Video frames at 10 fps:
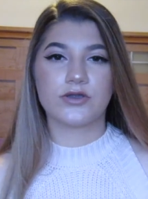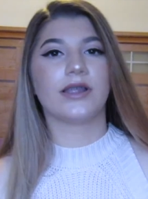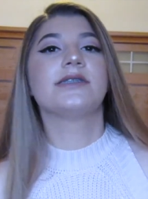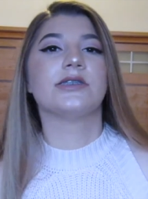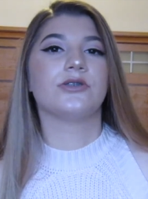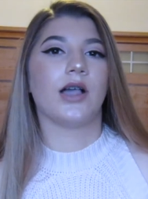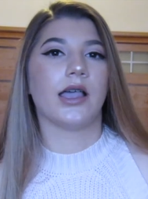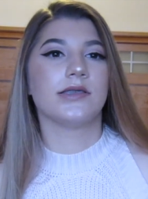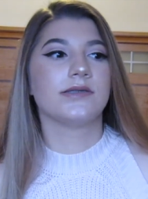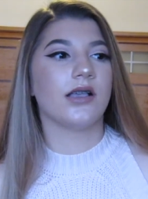So that's it, you
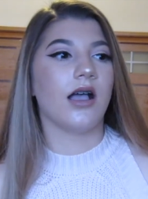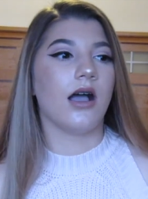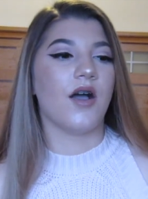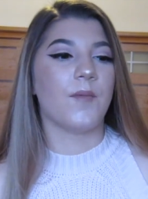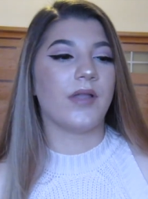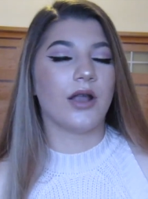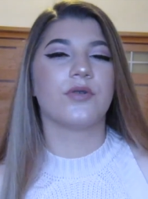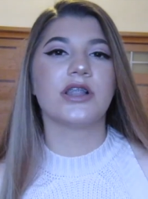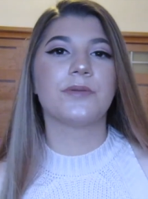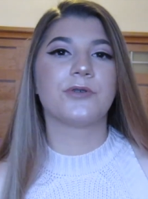guys. Um, I
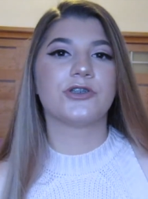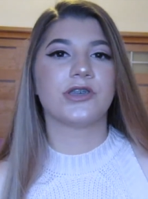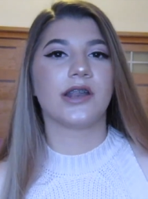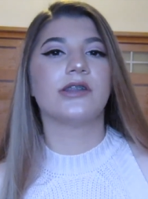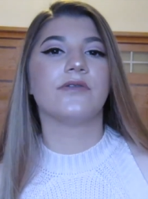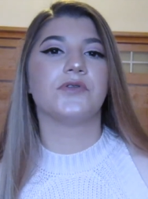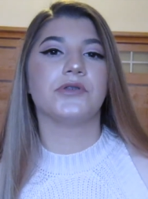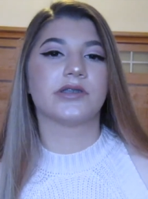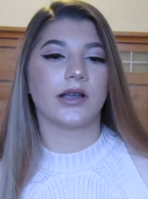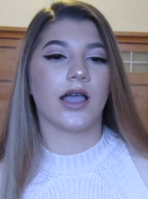really appreciate it if you
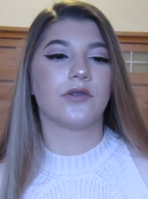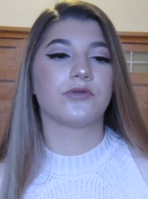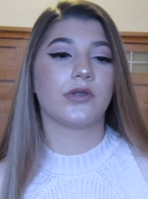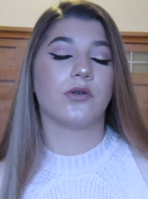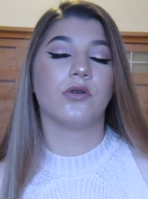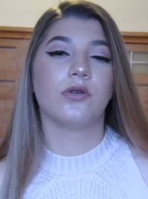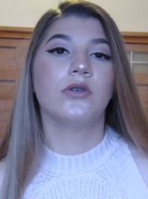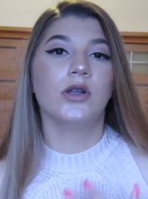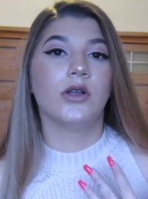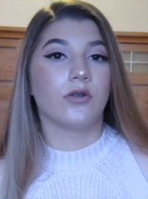stuck out through the
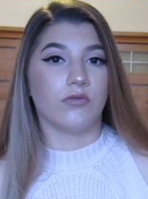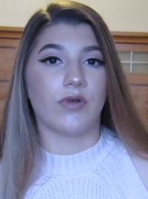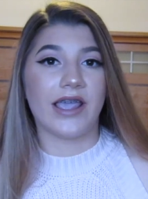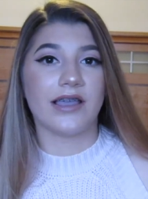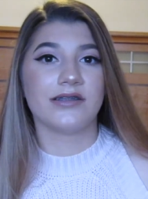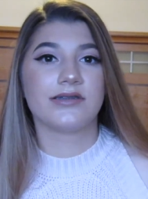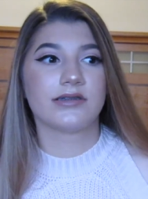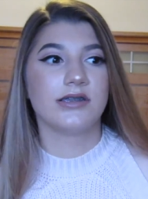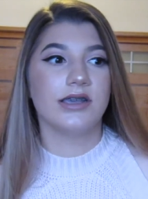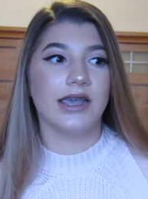whole
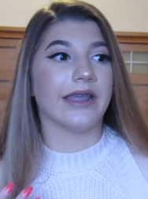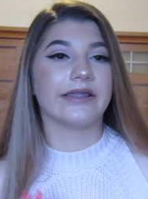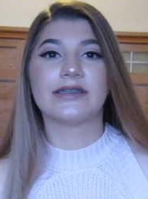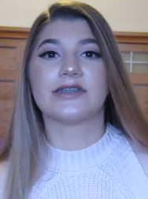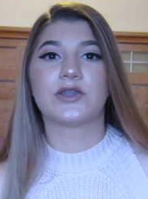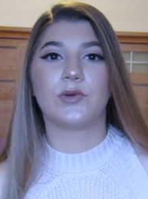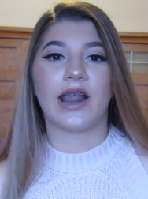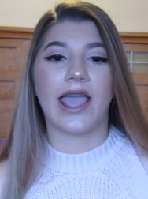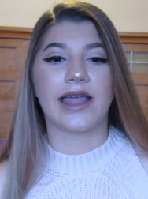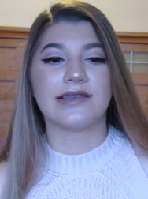rant and listen to what
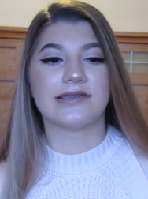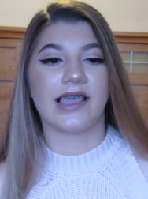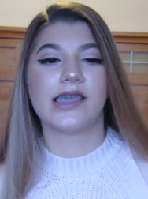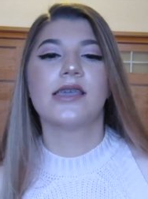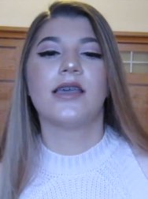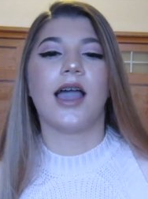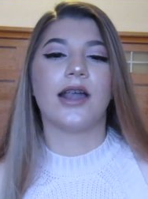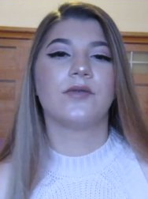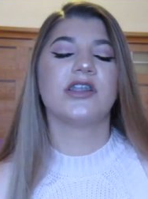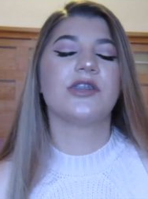I had to say.
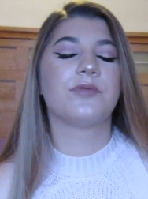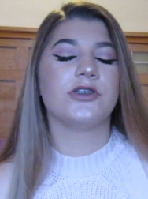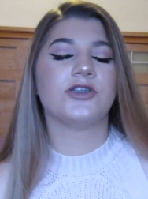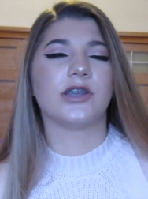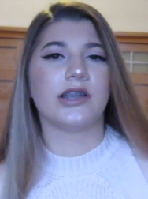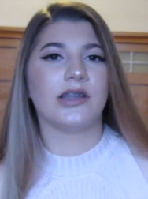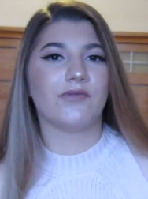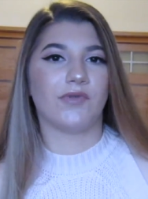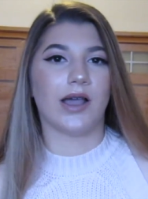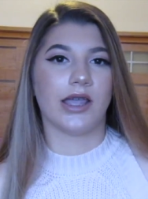I'd really appreciate it
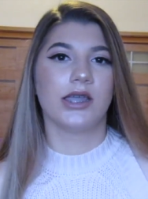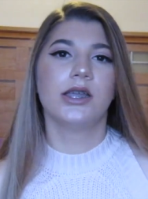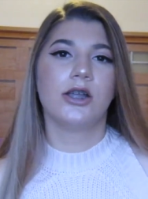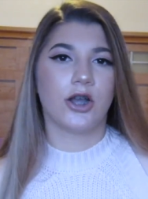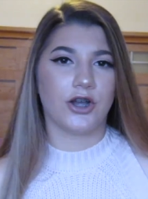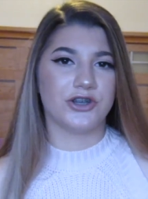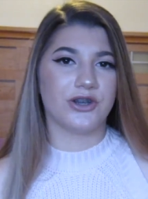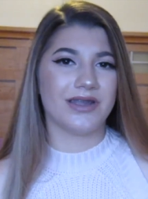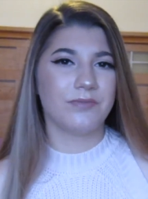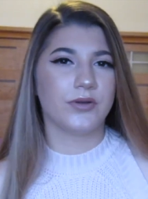if I heard
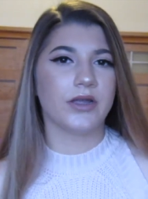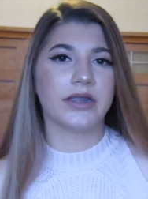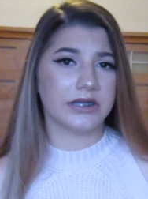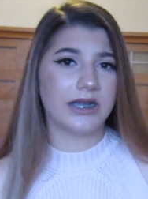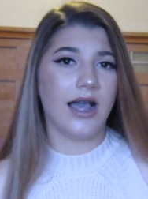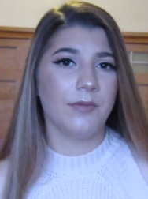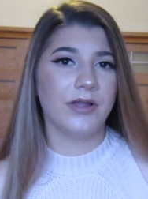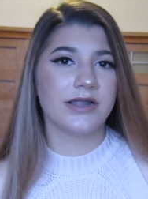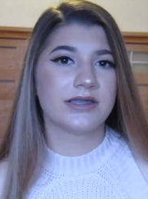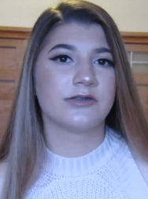your input in the
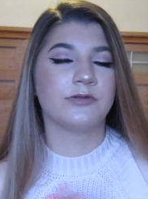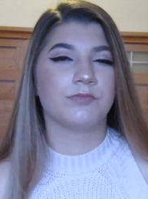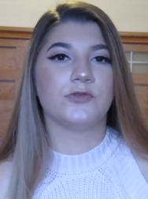comments.